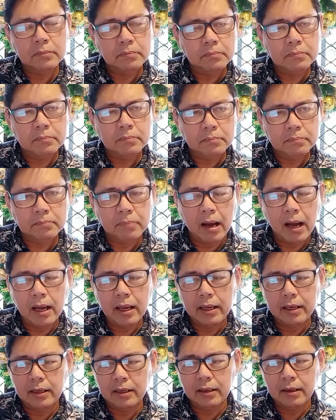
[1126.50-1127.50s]

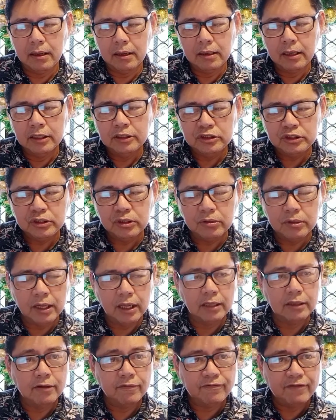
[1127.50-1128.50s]
by ensuring
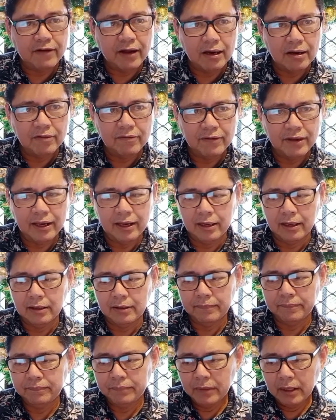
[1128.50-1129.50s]
the following.
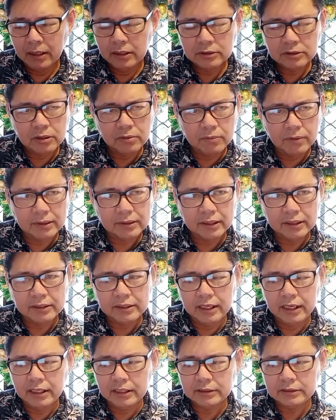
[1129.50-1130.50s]
So what are
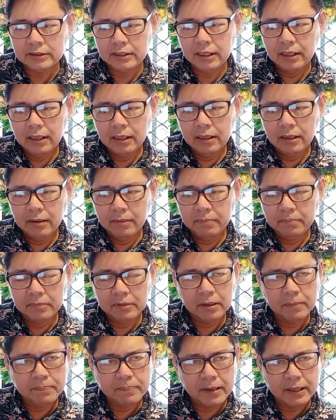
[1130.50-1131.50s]
these? The
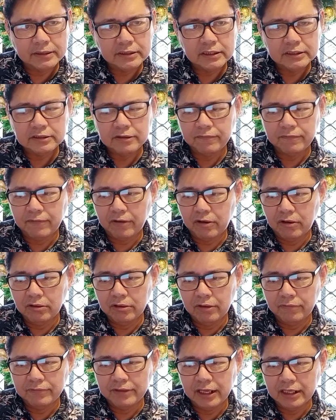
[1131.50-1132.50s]
presence of all of
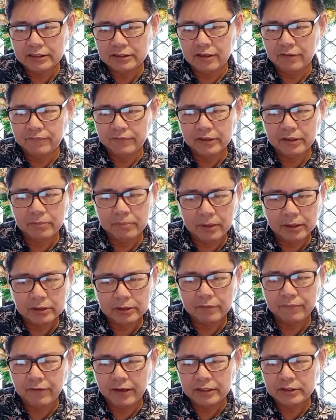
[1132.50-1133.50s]
these for the
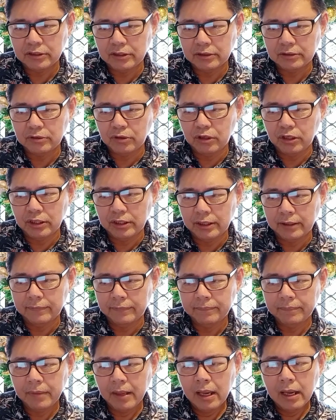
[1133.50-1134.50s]
motivation to learn.
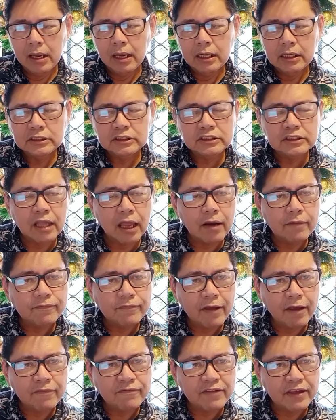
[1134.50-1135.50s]

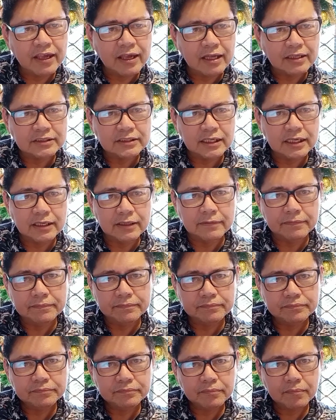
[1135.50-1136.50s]
Self-efficacy.
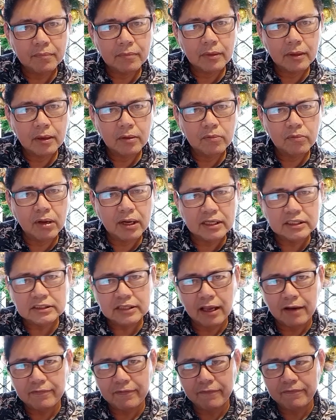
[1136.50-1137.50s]
What is
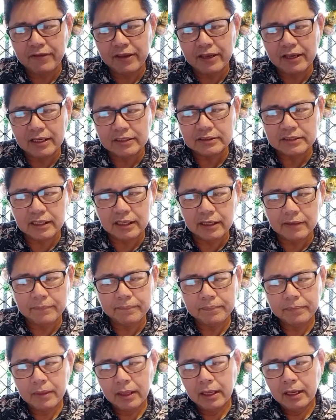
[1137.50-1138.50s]
self-efficacy?
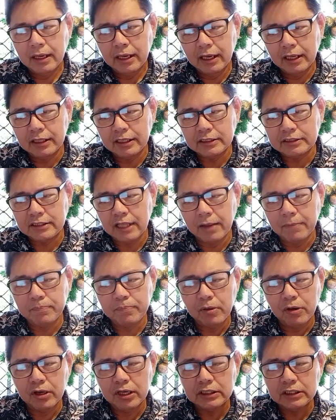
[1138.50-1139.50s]
It is the
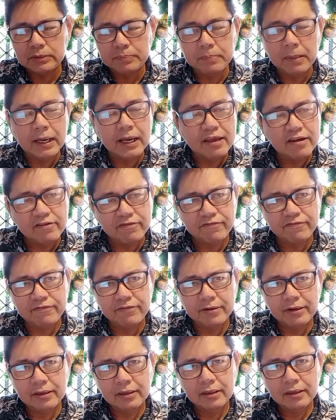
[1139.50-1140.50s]
employee's belief
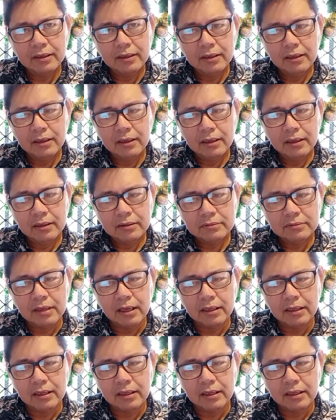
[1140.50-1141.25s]
that